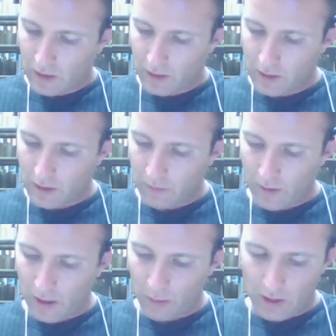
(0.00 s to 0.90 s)
in the
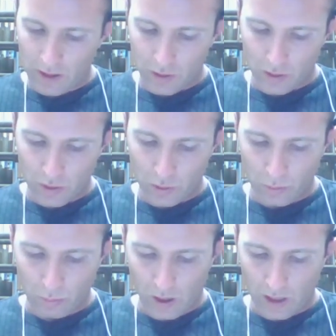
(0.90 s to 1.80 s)
file manager
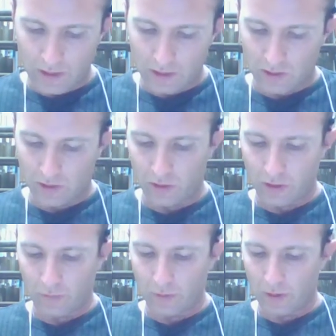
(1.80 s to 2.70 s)
to process the
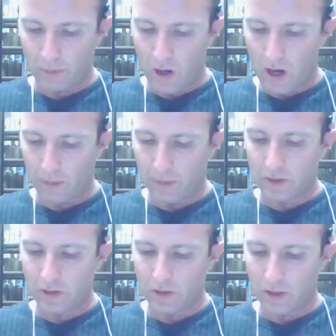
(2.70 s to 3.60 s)
search for a pong
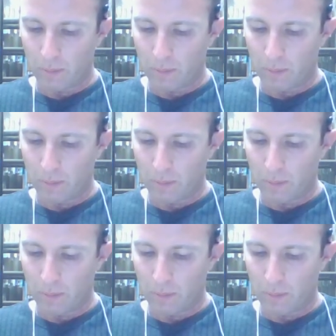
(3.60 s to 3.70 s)
message.